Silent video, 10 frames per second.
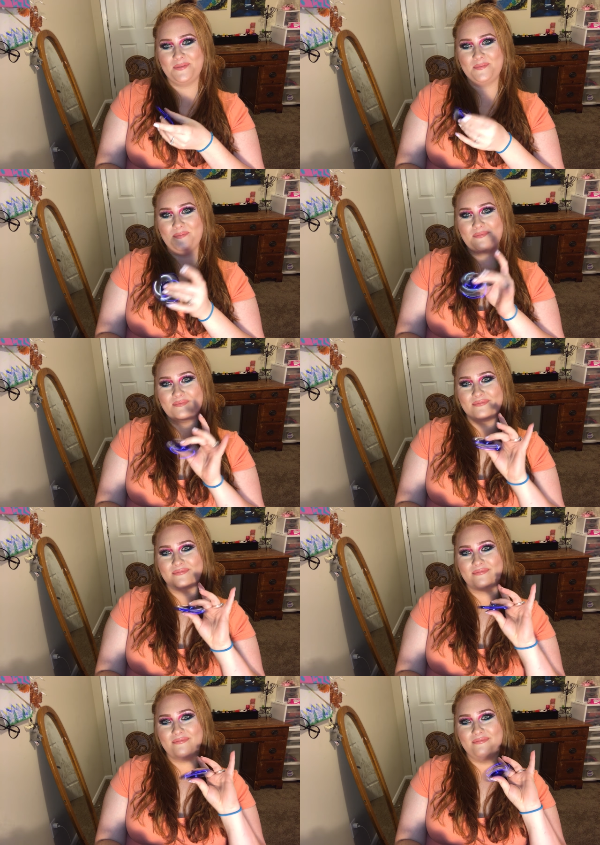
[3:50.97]

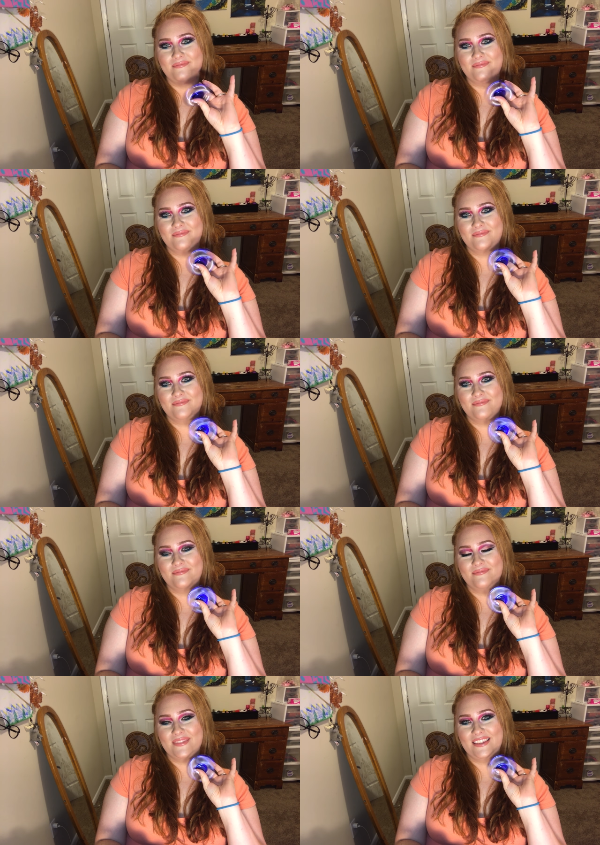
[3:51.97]

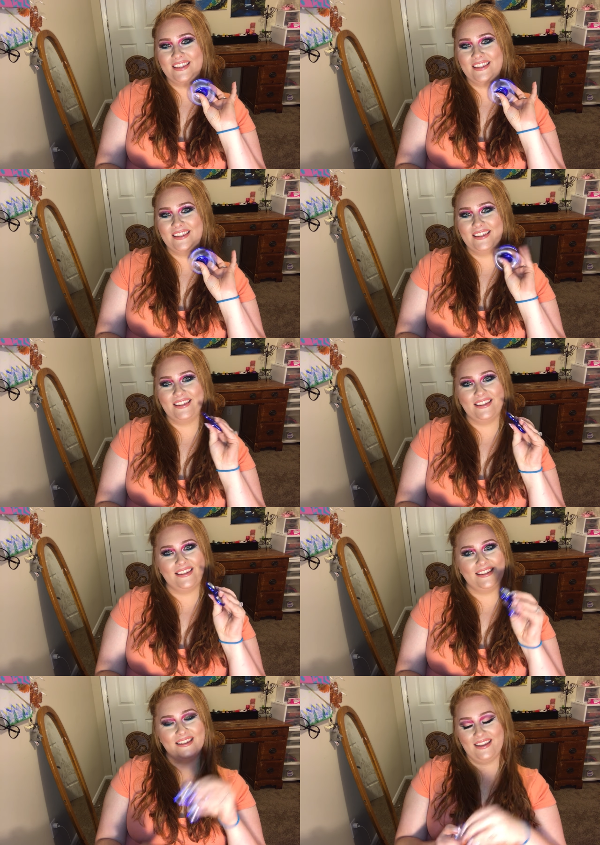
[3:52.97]

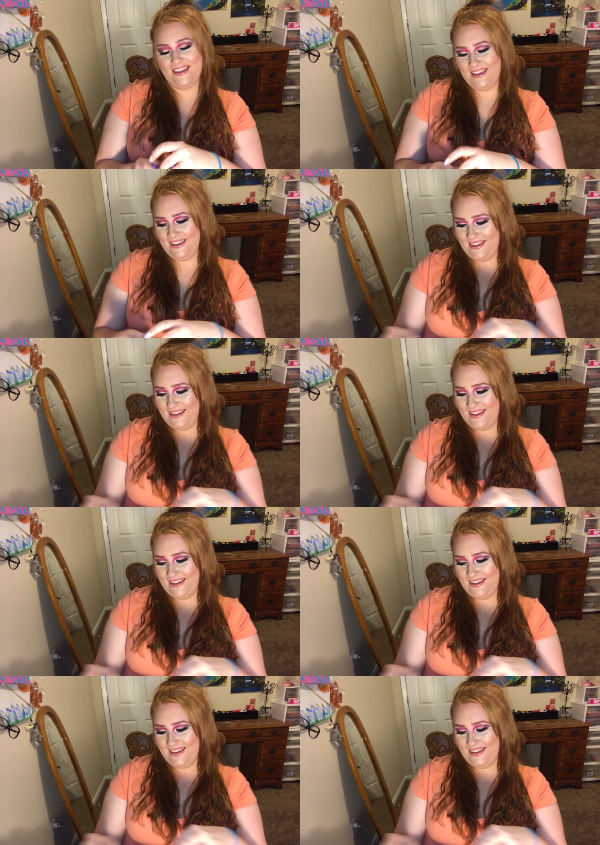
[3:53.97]
Nothing is said.